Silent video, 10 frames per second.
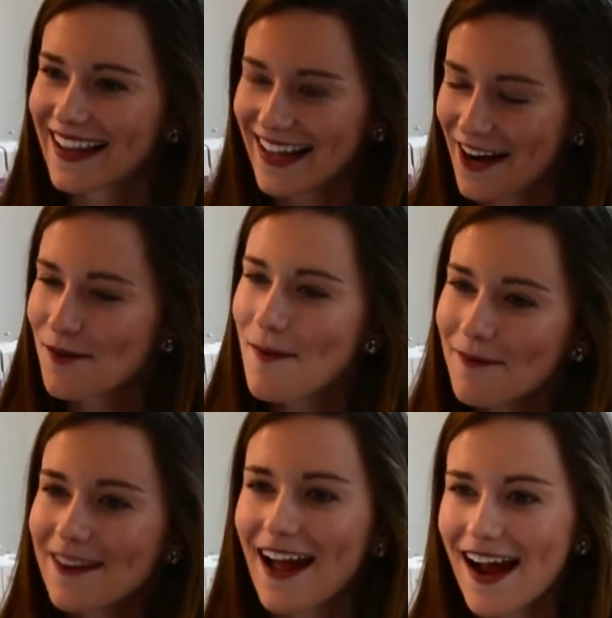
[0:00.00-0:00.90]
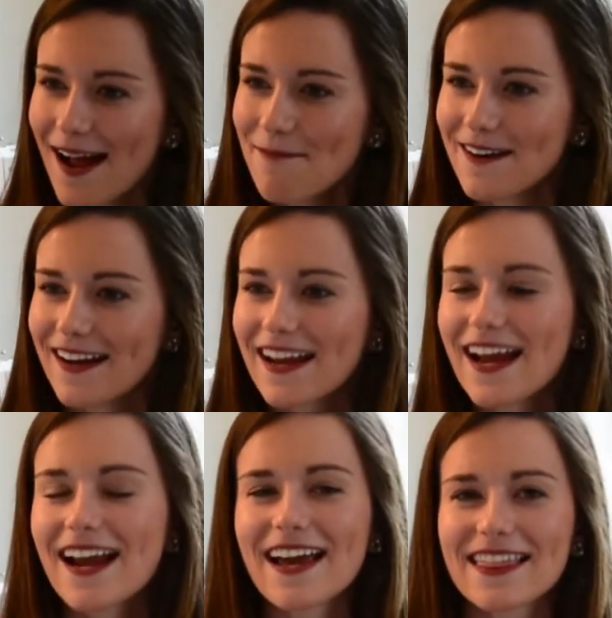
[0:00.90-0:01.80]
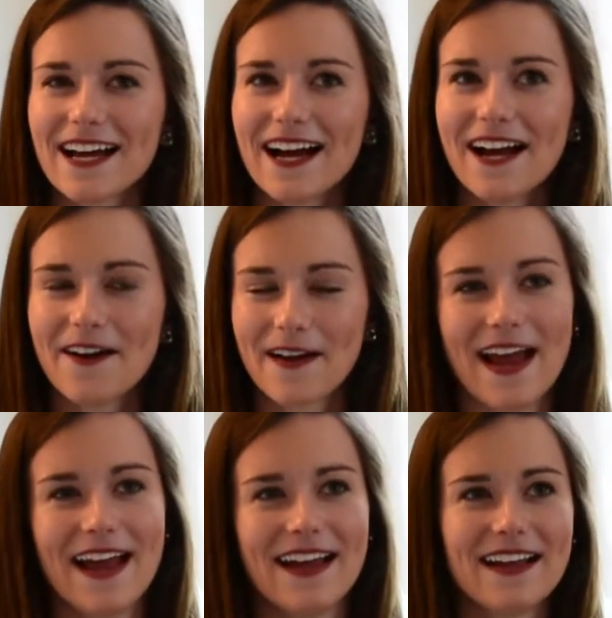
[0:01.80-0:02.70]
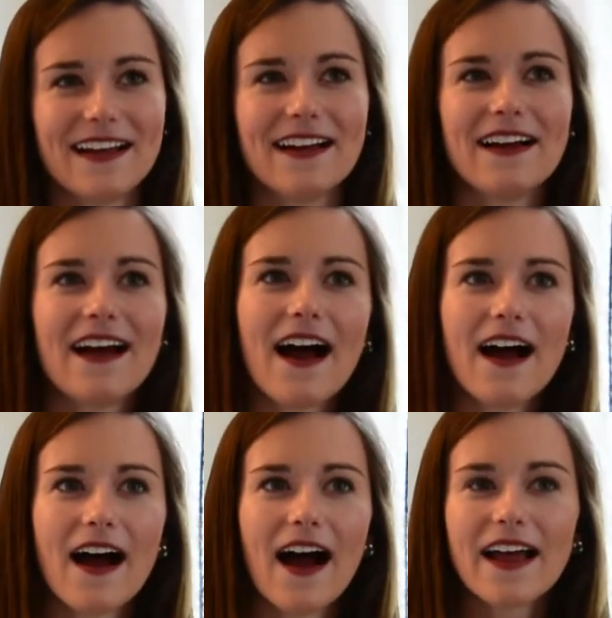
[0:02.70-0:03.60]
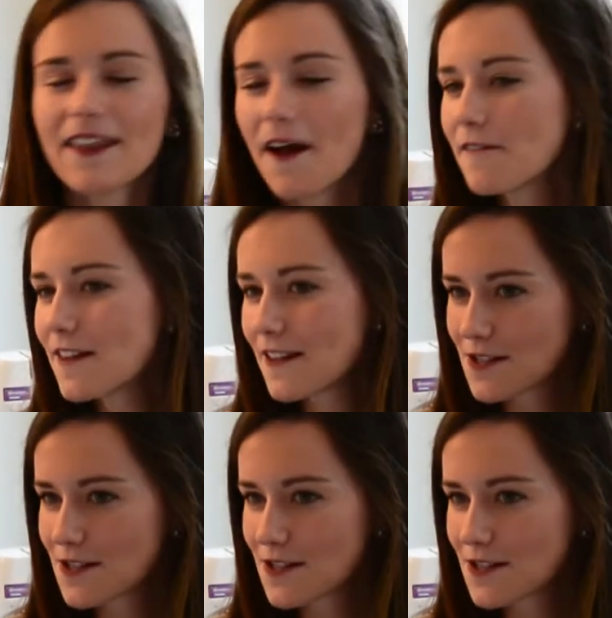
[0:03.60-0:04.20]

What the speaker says: Like, I remember that happening, and I thought, okay, I love that they're